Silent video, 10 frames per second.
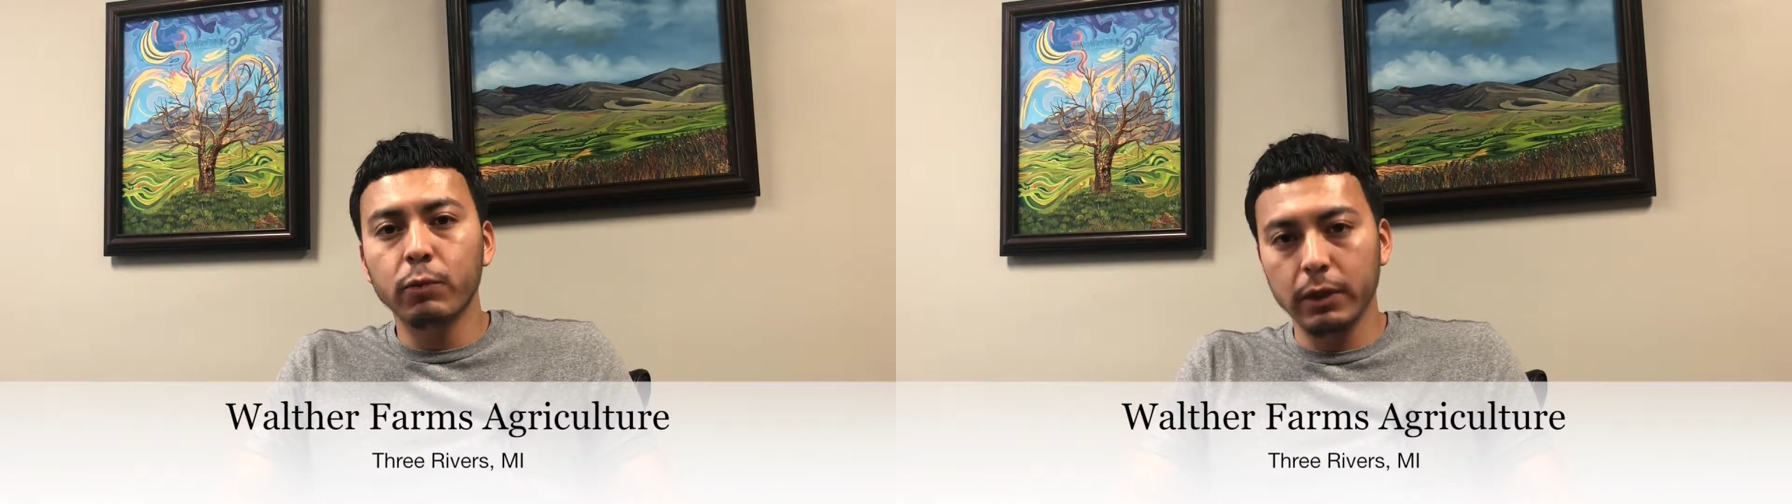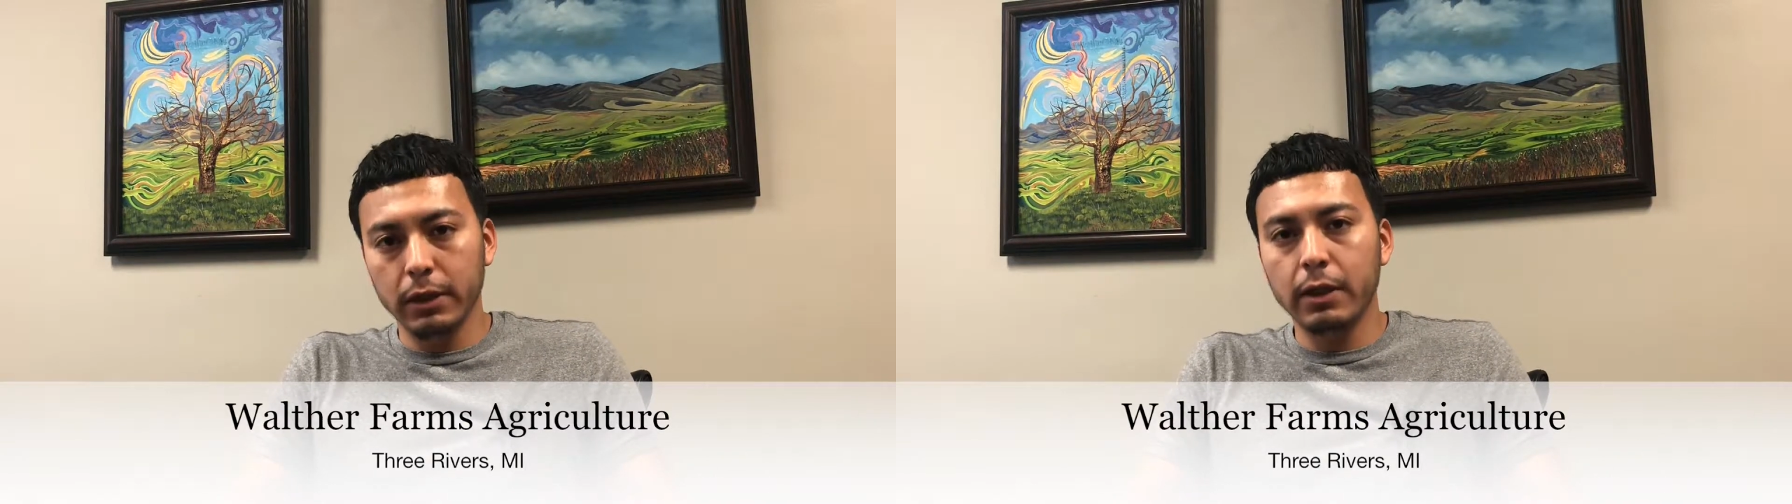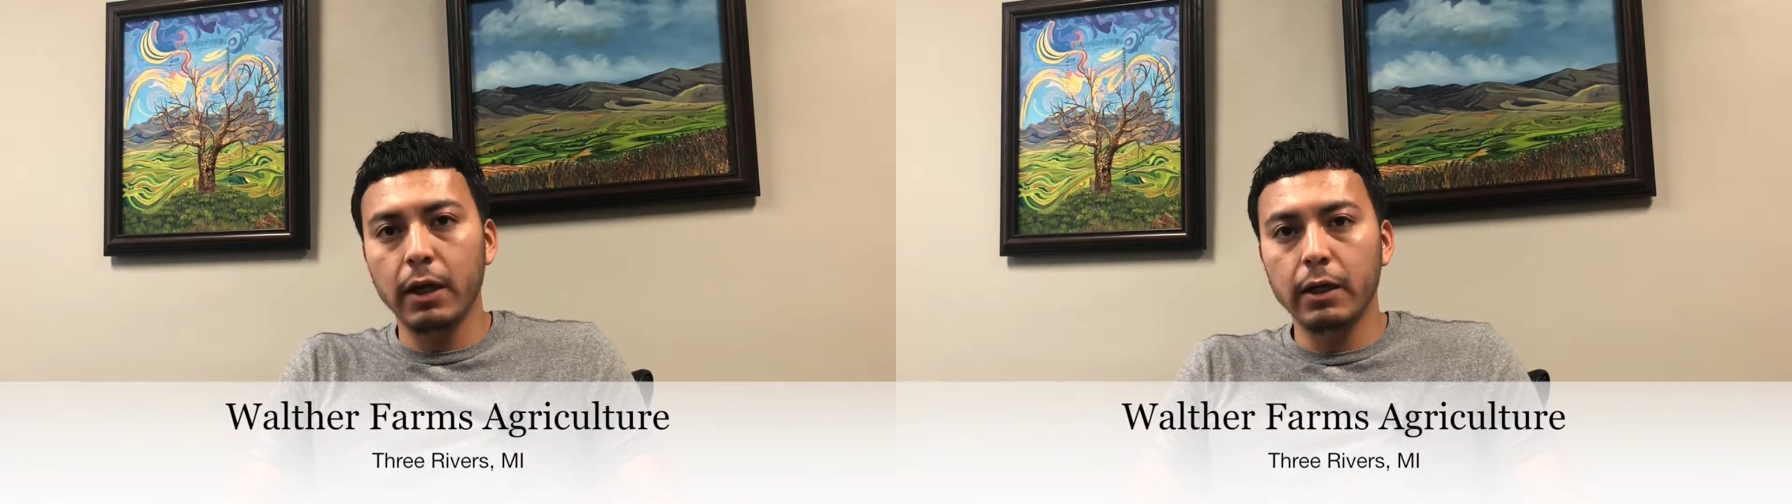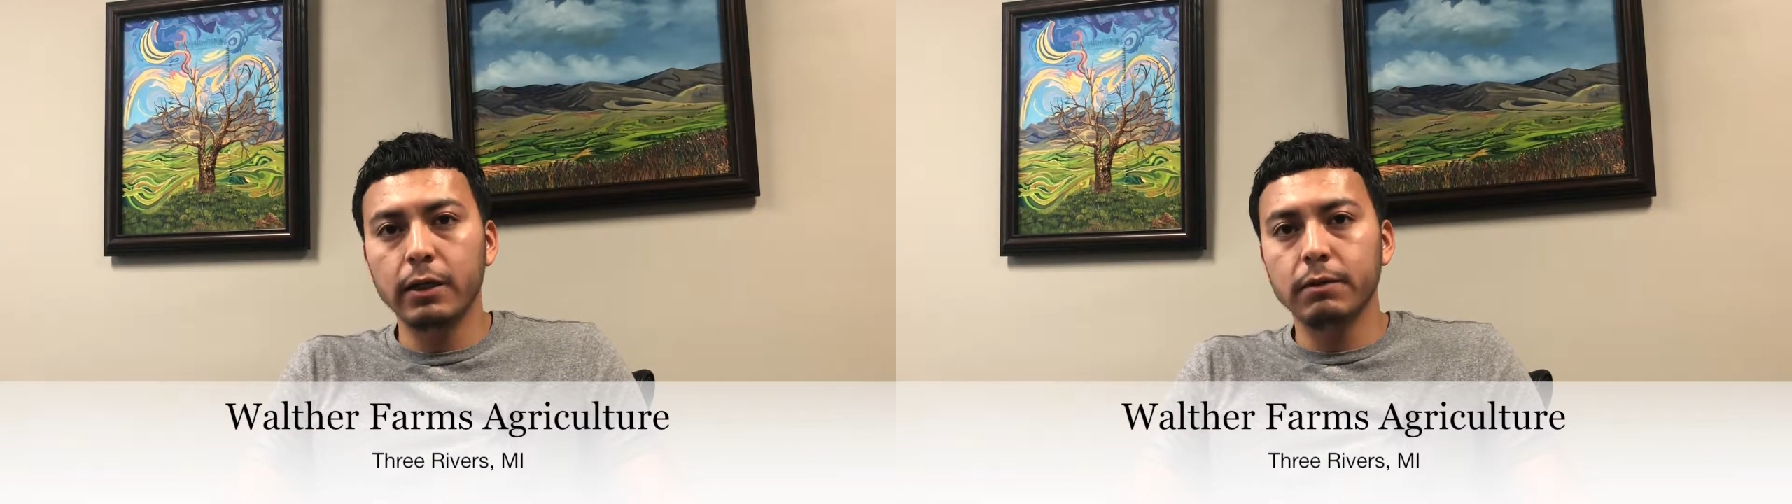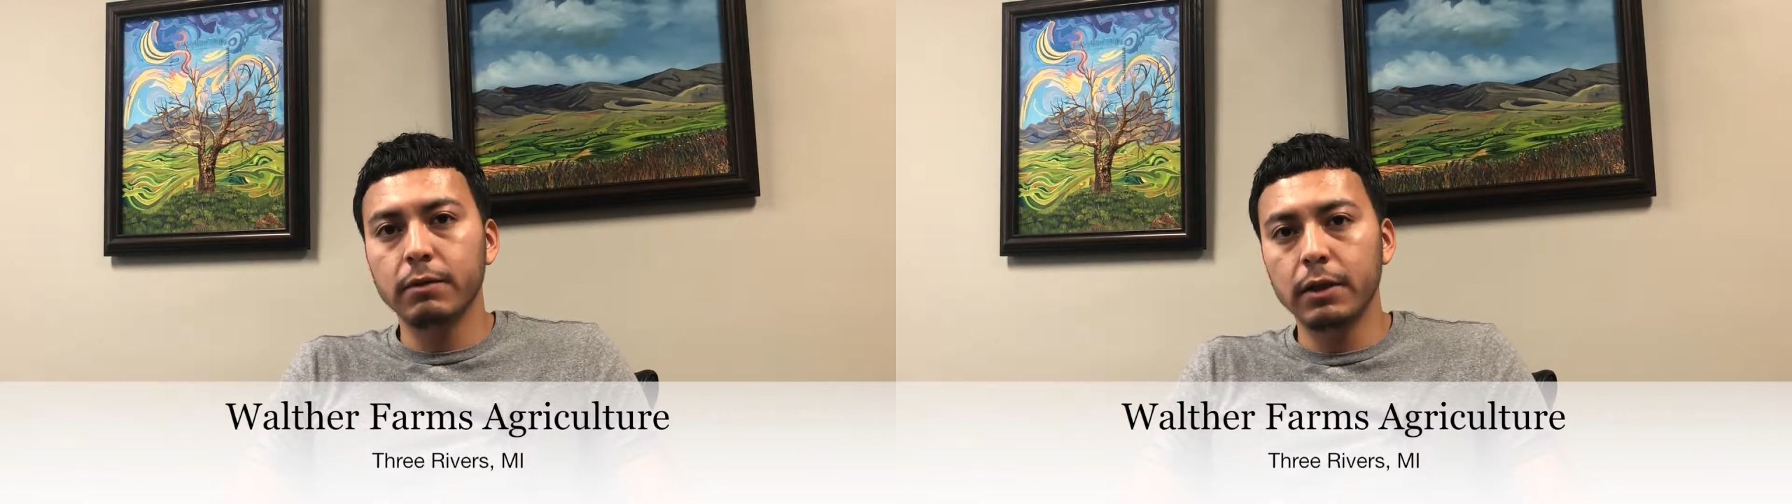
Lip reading: really glad